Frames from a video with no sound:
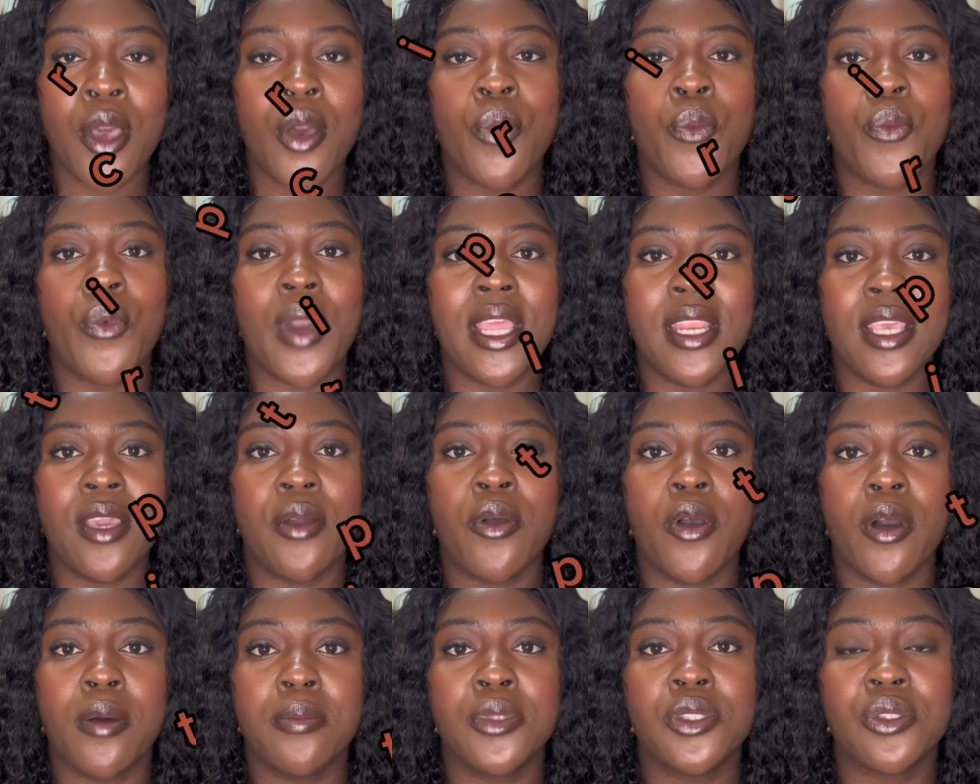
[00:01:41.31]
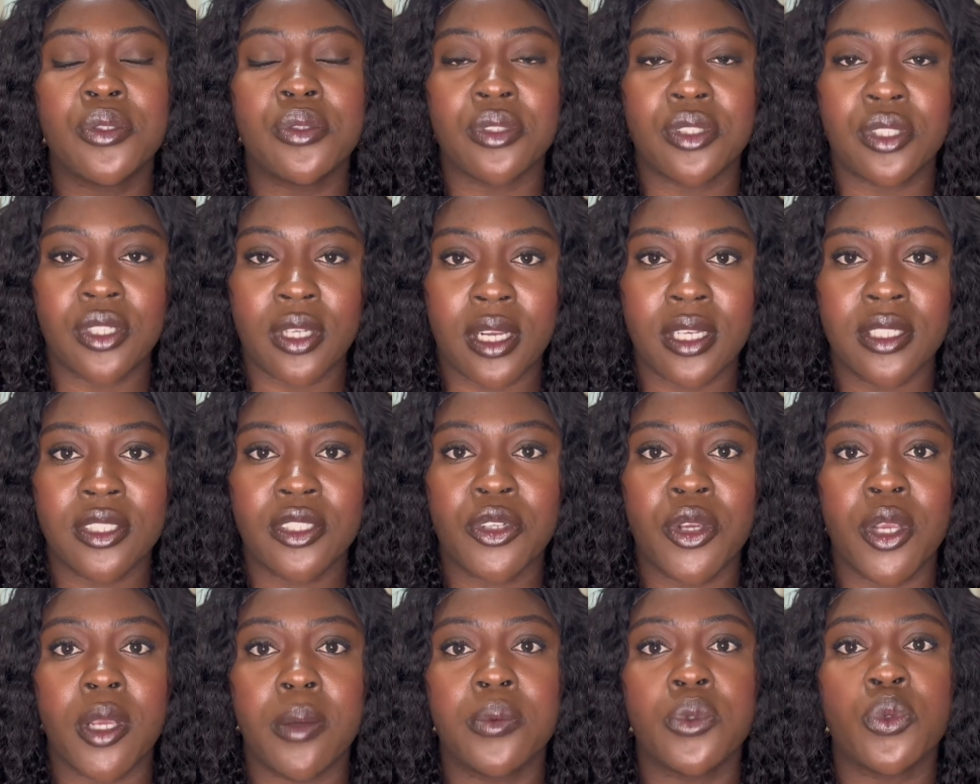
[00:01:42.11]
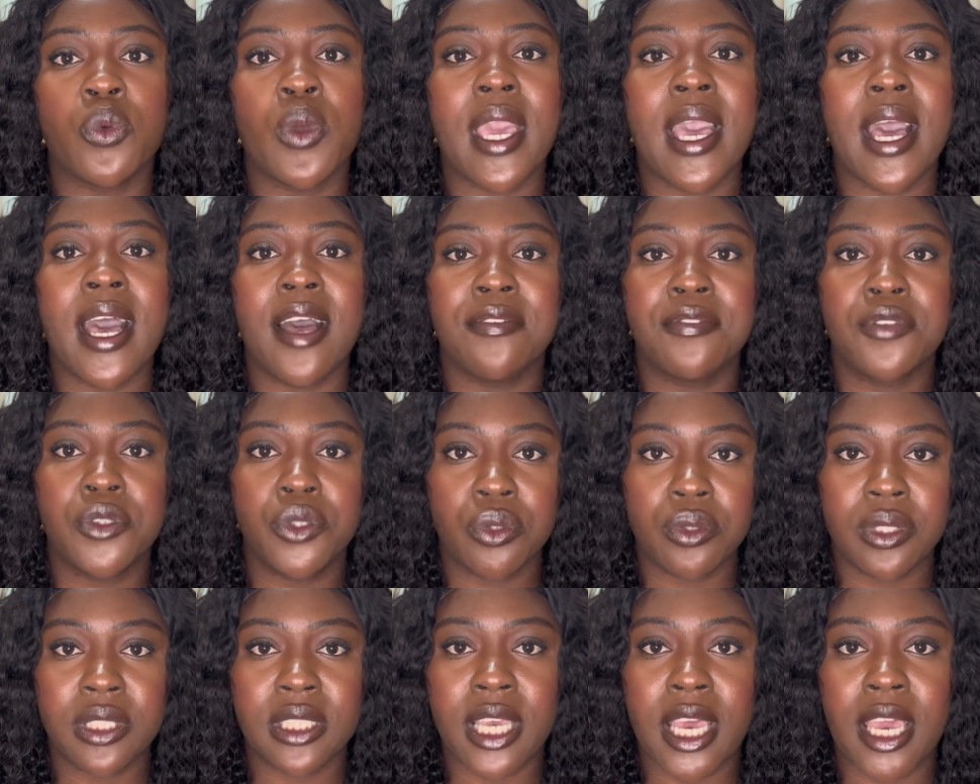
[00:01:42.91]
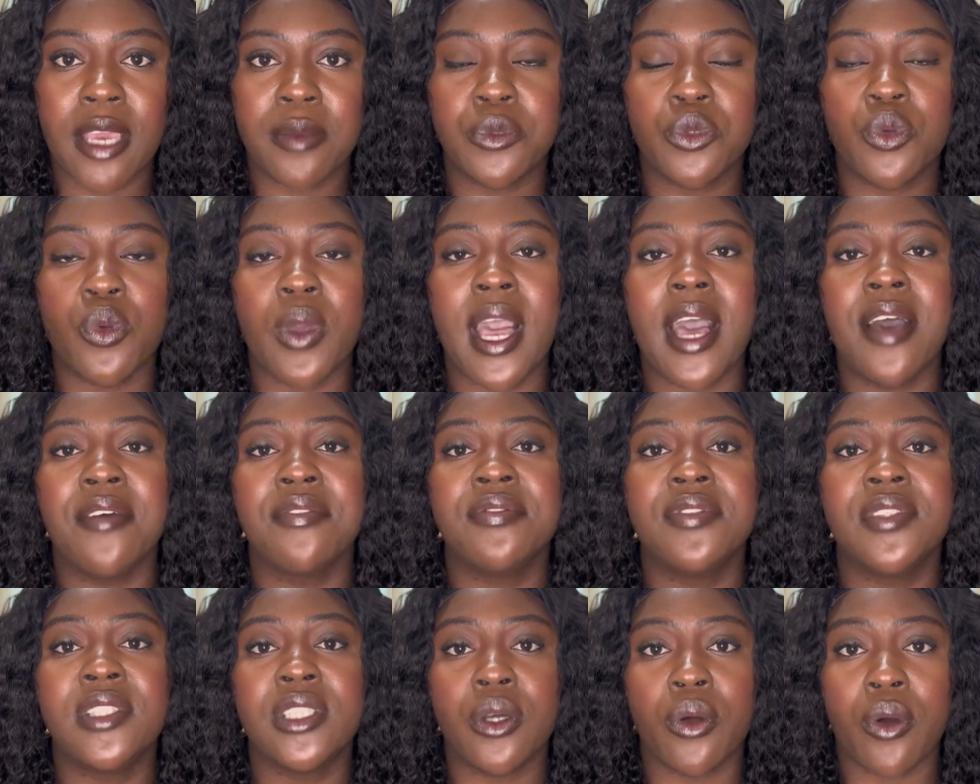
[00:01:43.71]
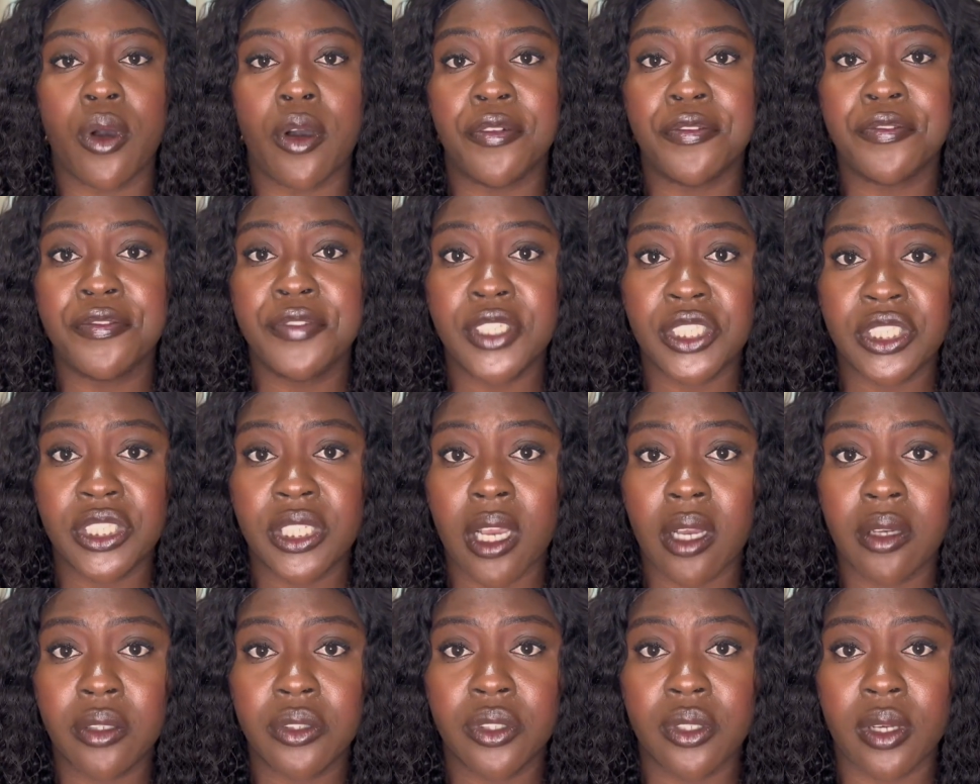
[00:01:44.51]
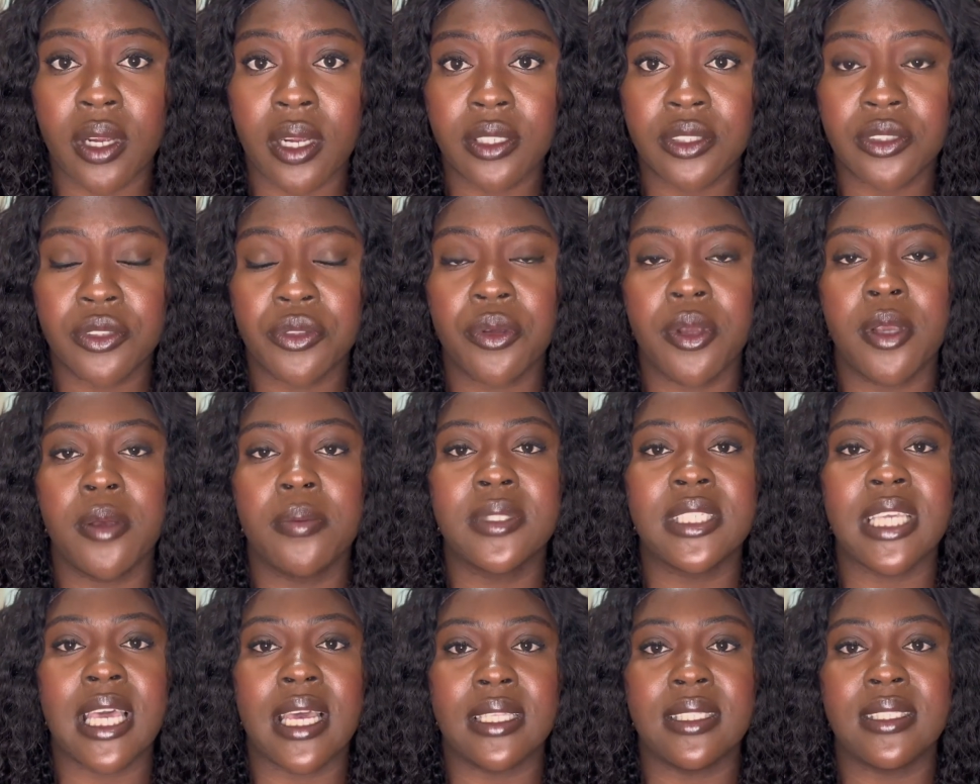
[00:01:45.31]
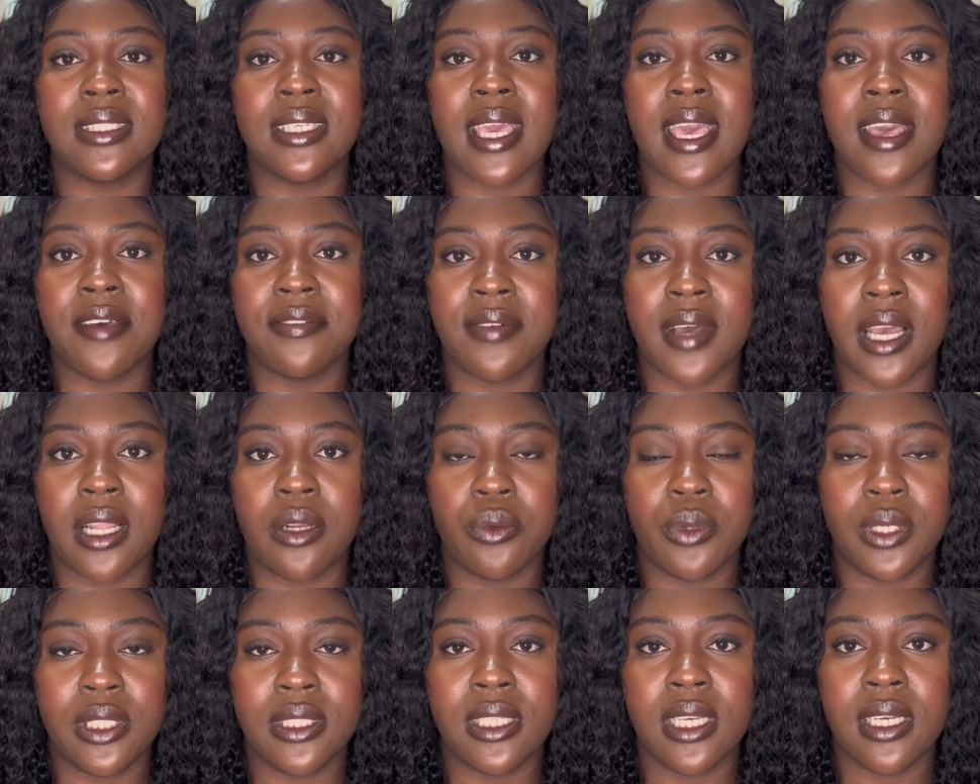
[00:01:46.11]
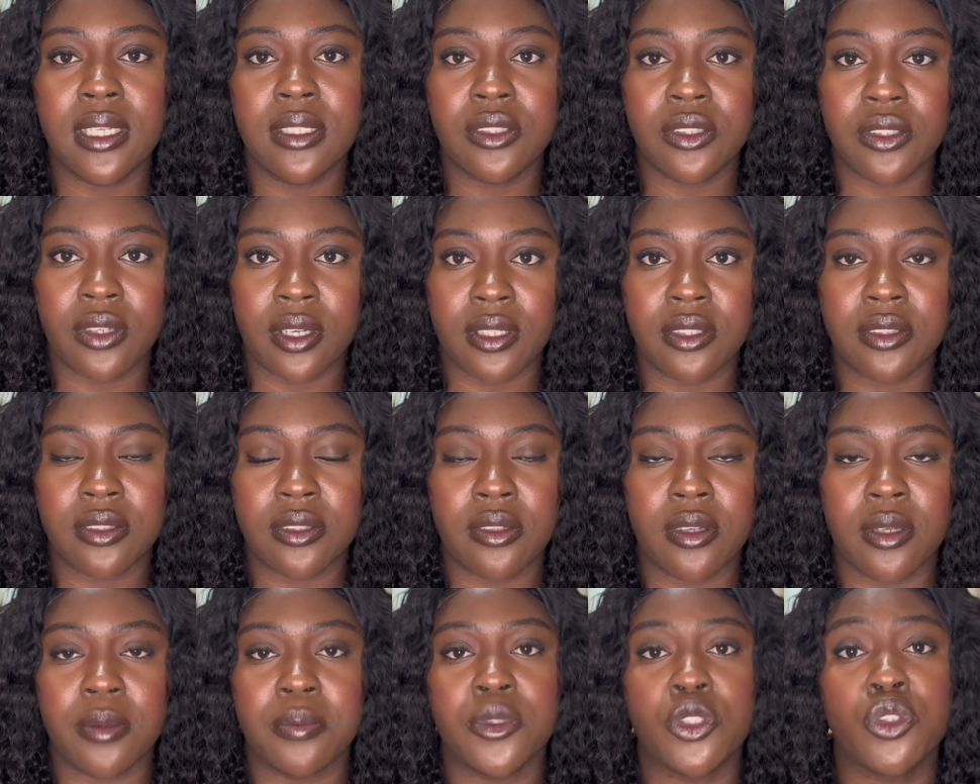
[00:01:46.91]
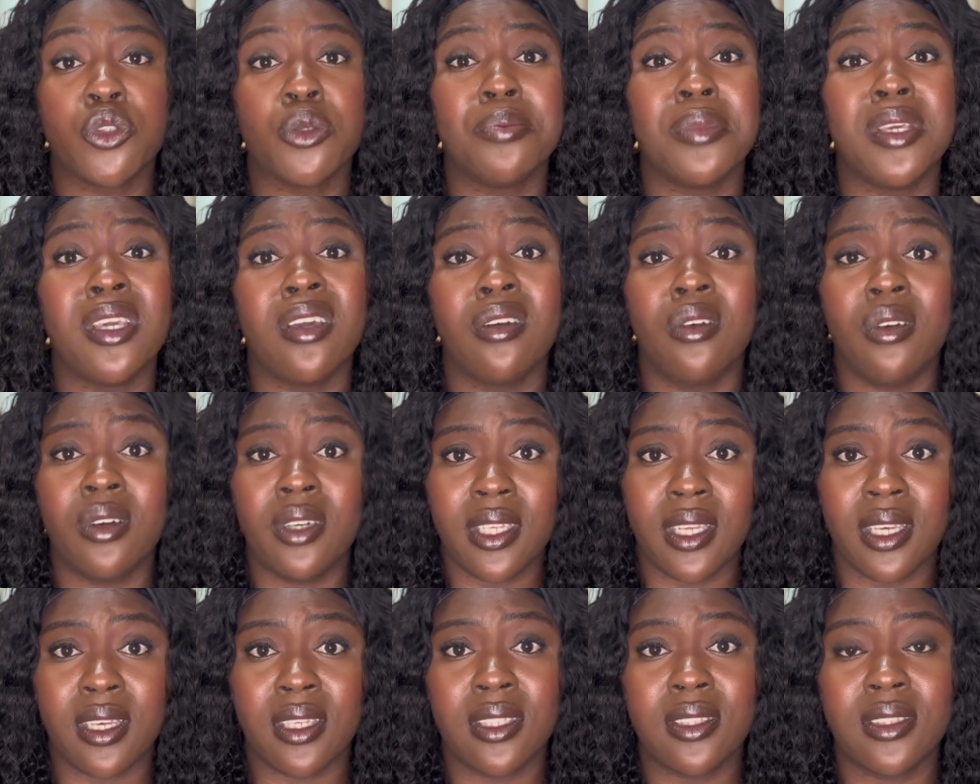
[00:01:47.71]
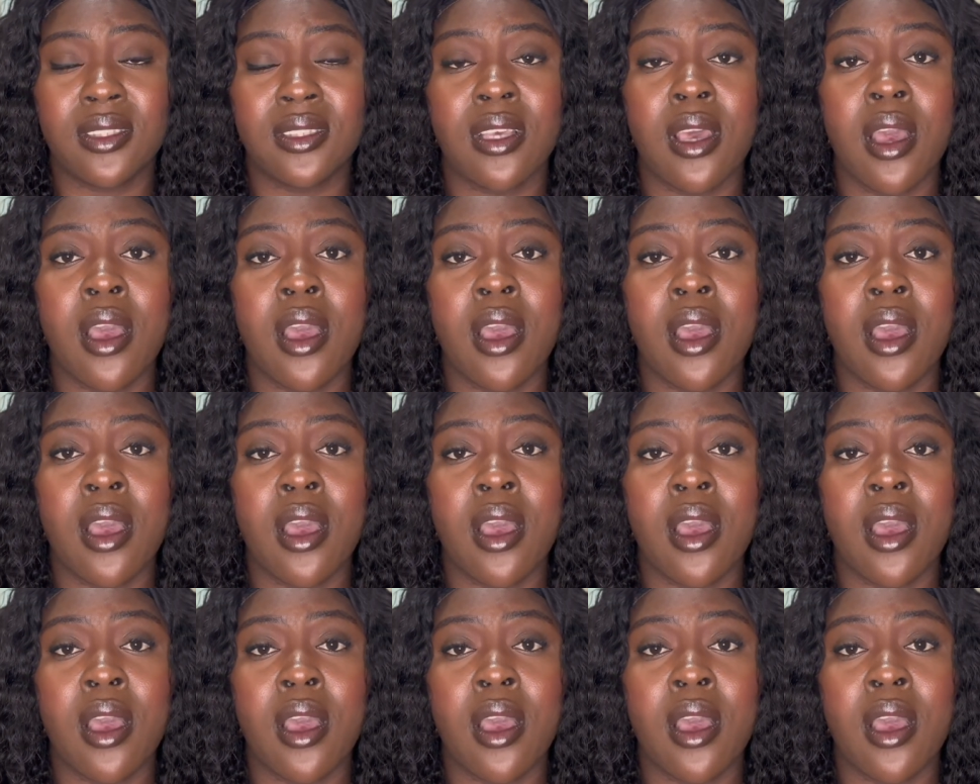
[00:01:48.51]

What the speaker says: When it comes to transcript, we have two types. We have the official transcript and the evaluated transcript. To be honest,